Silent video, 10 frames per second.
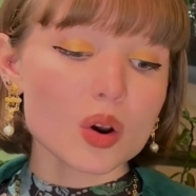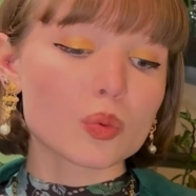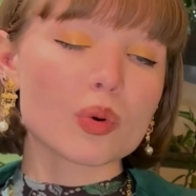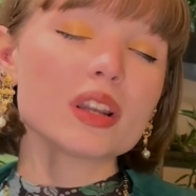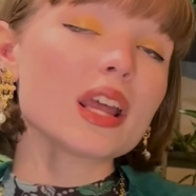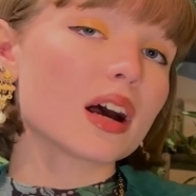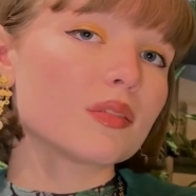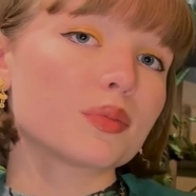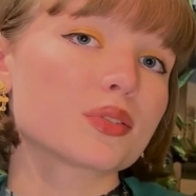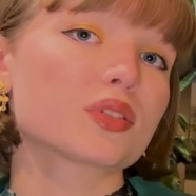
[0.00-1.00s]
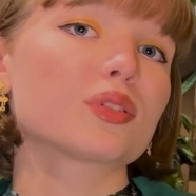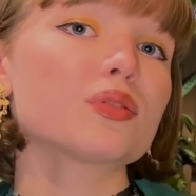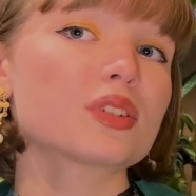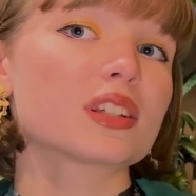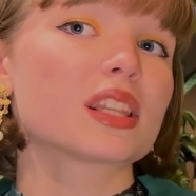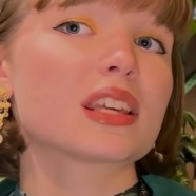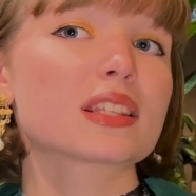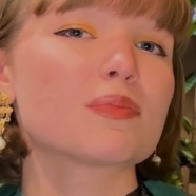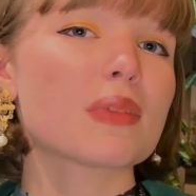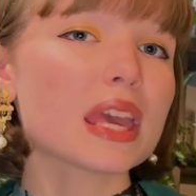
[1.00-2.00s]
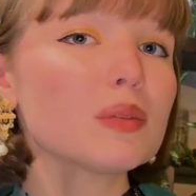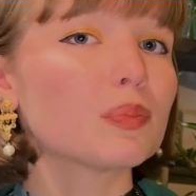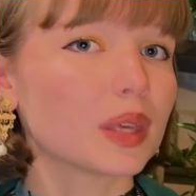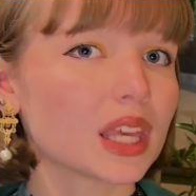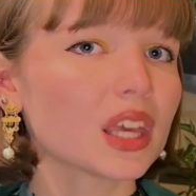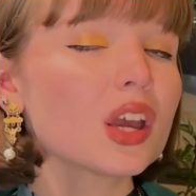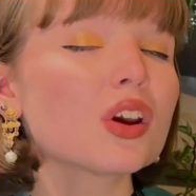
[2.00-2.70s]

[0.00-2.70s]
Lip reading: One helpful solution to this may be